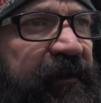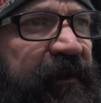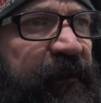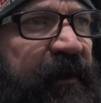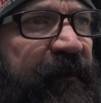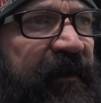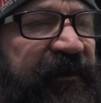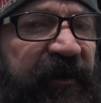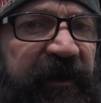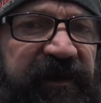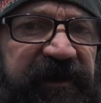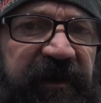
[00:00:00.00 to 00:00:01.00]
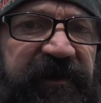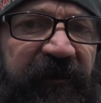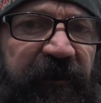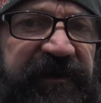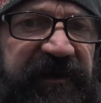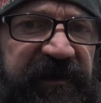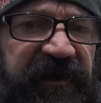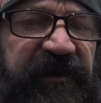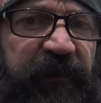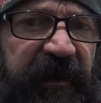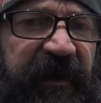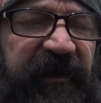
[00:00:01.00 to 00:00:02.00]
going to be about 36 volts. These things
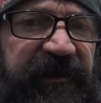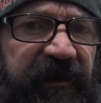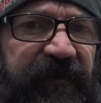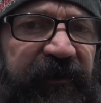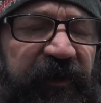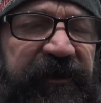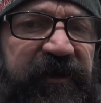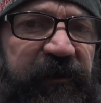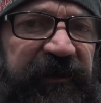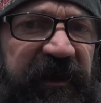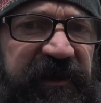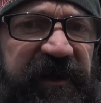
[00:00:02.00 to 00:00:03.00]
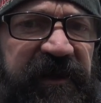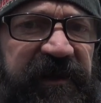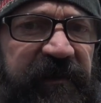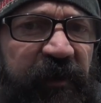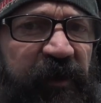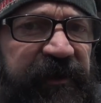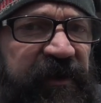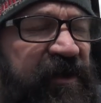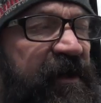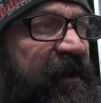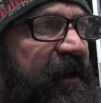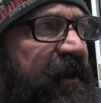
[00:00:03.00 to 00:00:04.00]
put out a ton of voltage, but that's AC voltage.
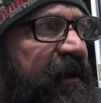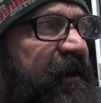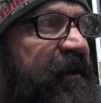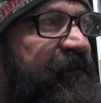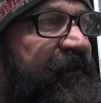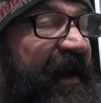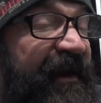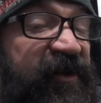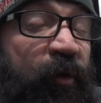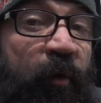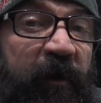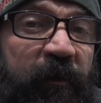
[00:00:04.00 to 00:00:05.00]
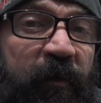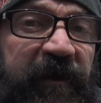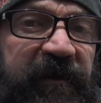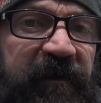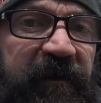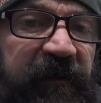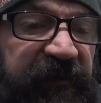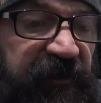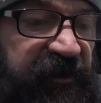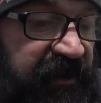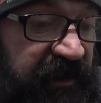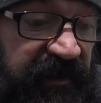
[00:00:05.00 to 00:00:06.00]
If that's going on, if you're
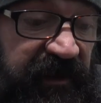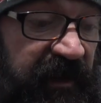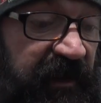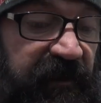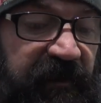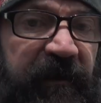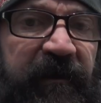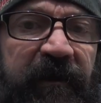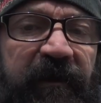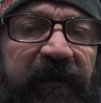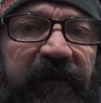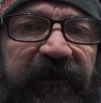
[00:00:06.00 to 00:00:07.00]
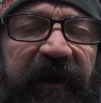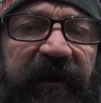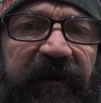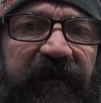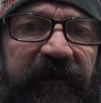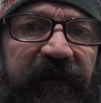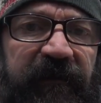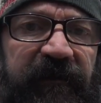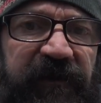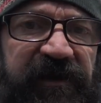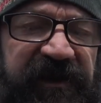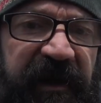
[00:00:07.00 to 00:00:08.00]
seeing that, then
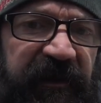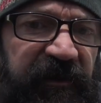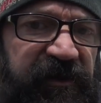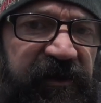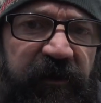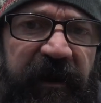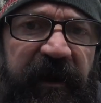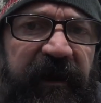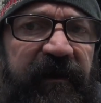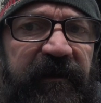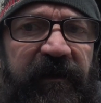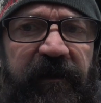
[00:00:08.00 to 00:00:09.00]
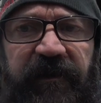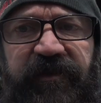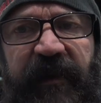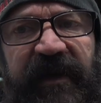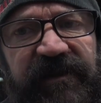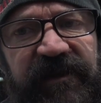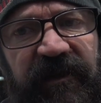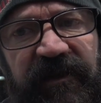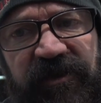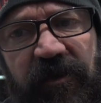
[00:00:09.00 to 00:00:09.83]
stator is okay, the clutch basket is